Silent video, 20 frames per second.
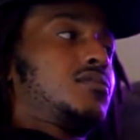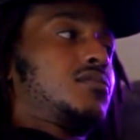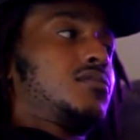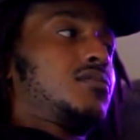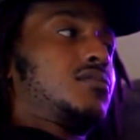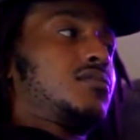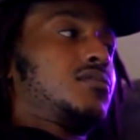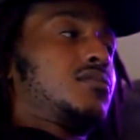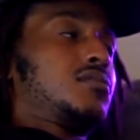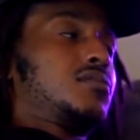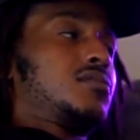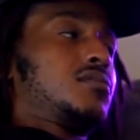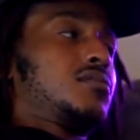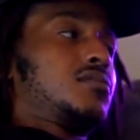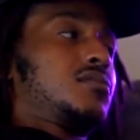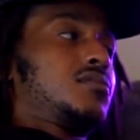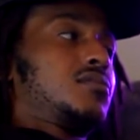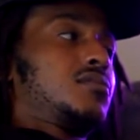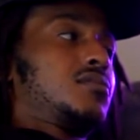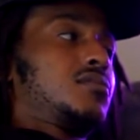
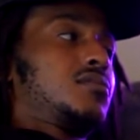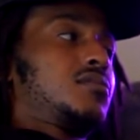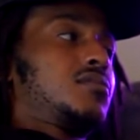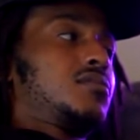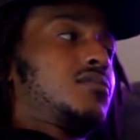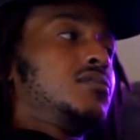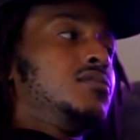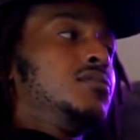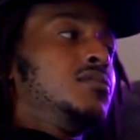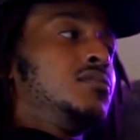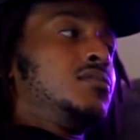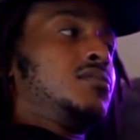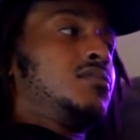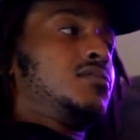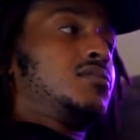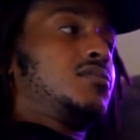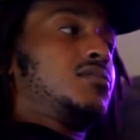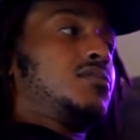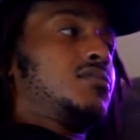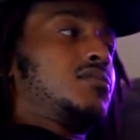
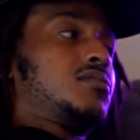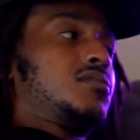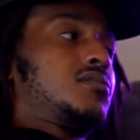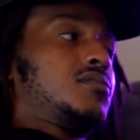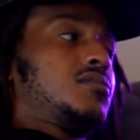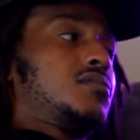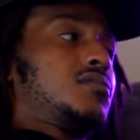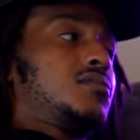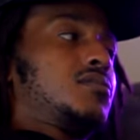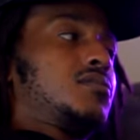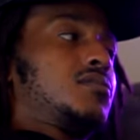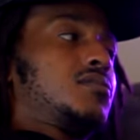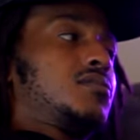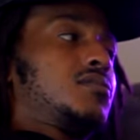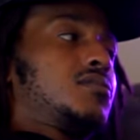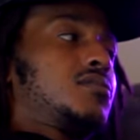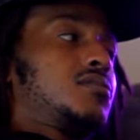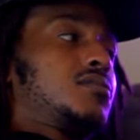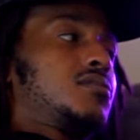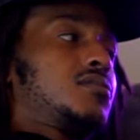
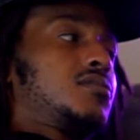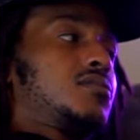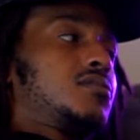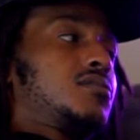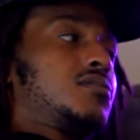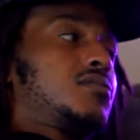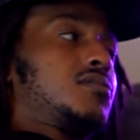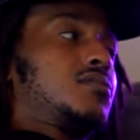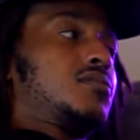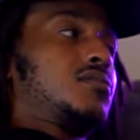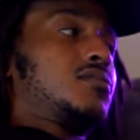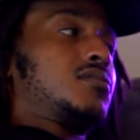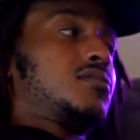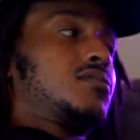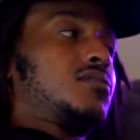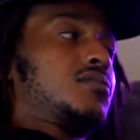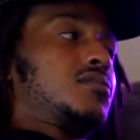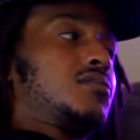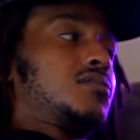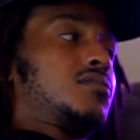
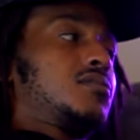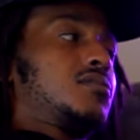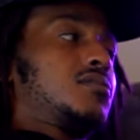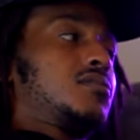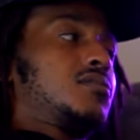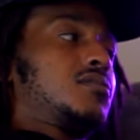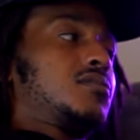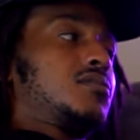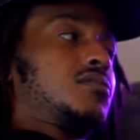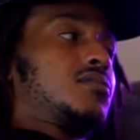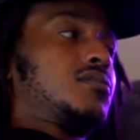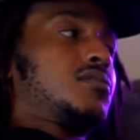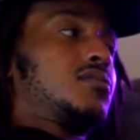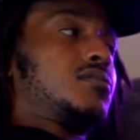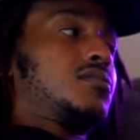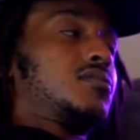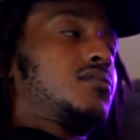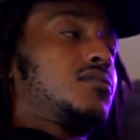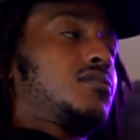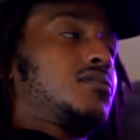
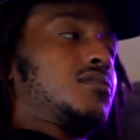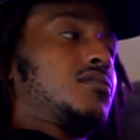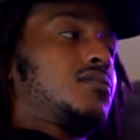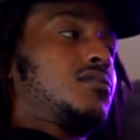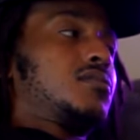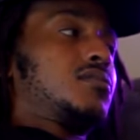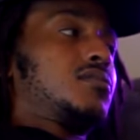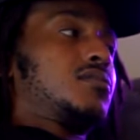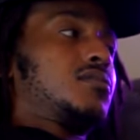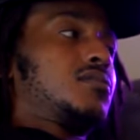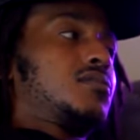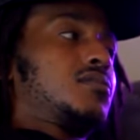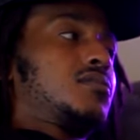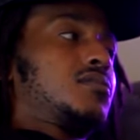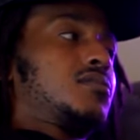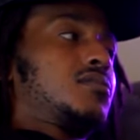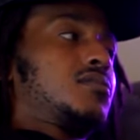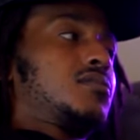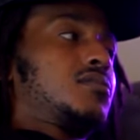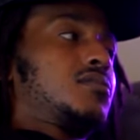
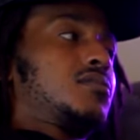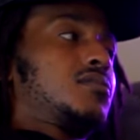[no speech]